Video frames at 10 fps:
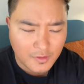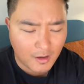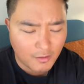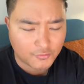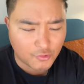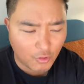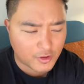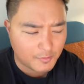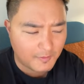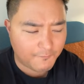there's
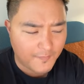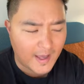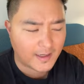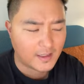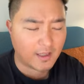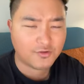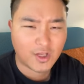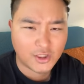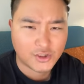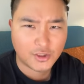going to be a
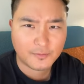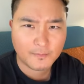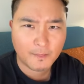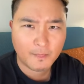finalization